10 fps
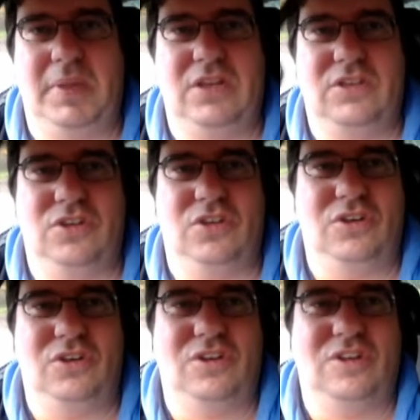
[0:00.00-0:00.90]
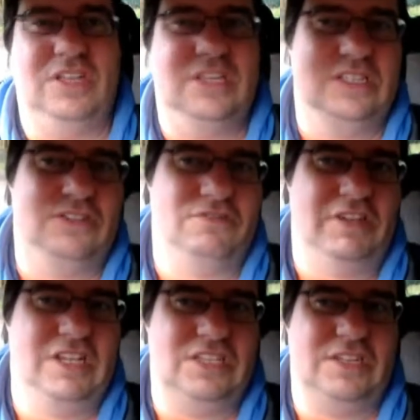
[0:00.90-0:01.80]
Binatone
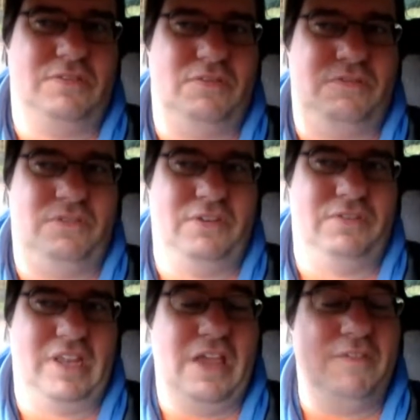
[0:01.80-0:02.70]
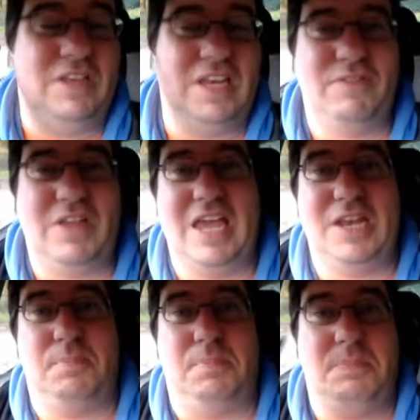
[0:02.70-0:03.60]
Terrain 750. I've never
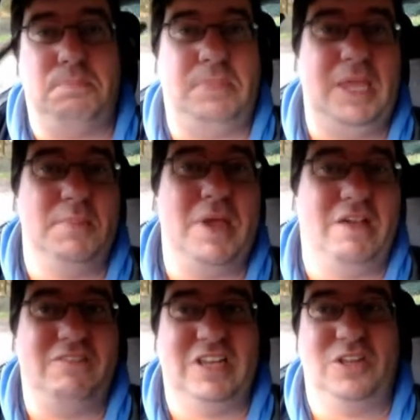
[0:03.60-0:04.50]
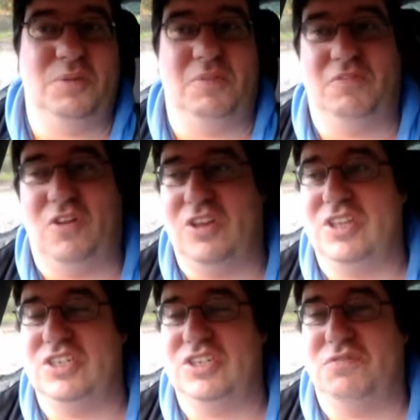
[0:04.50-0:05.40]
had a PMR radio before.
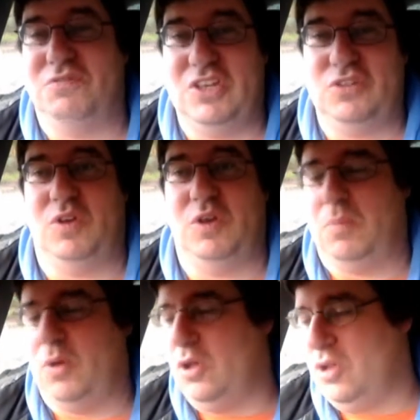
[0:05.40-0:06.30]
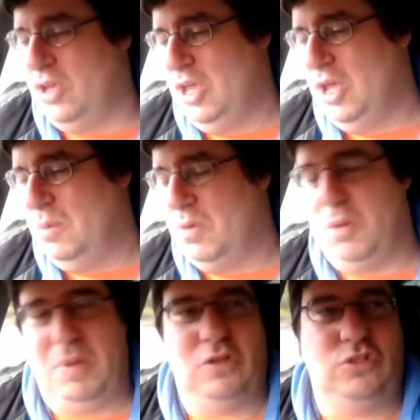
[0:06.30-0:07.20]
This is the first one I bought
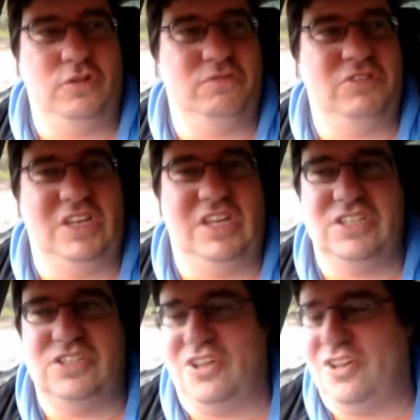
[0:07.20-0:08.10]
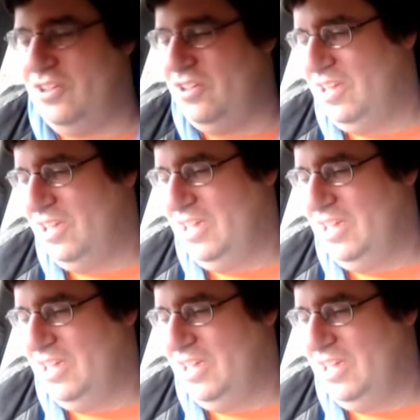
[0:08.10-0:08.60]
about 2 or 3 days ago.